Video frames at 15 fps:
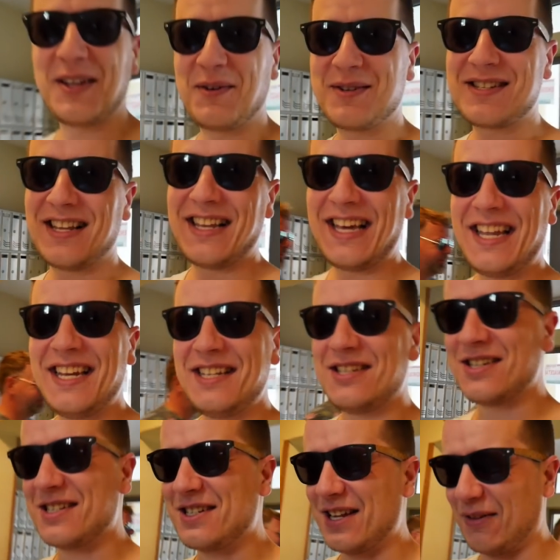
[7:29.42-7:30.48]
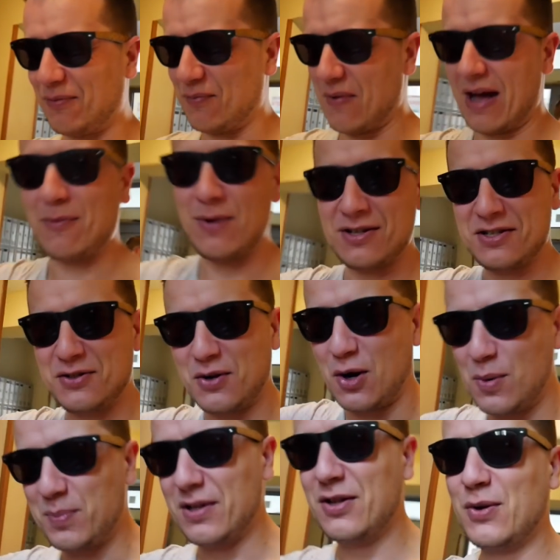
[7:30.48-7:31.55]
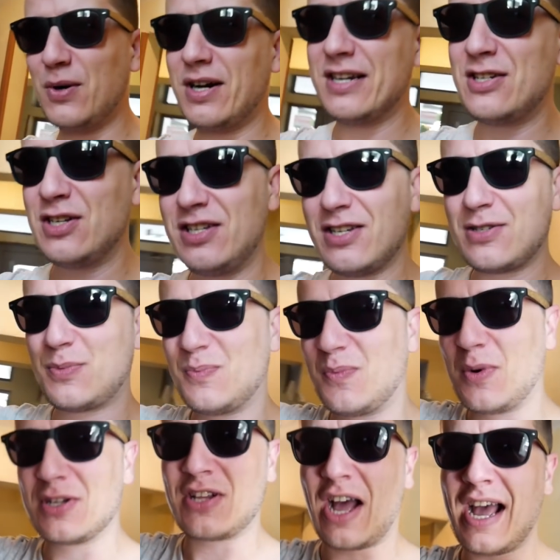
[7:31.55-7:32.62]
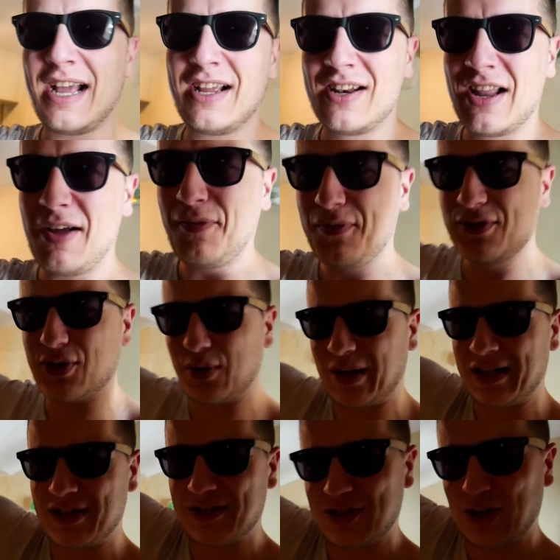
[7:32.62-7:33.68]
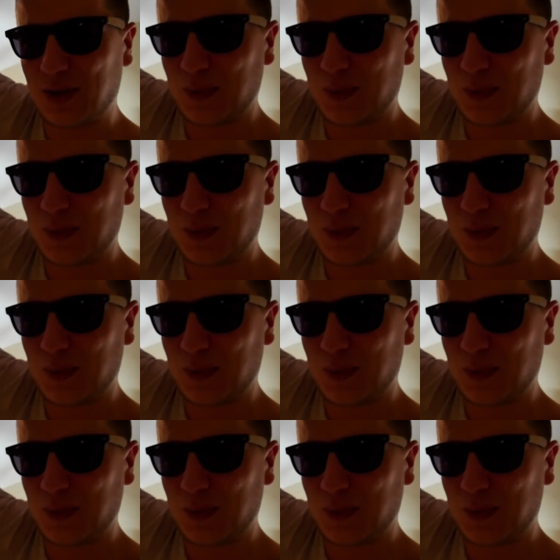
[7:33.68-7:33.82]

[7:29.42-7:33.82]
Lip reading: There was a lady just that I wanted to open the door and she just was high enough so she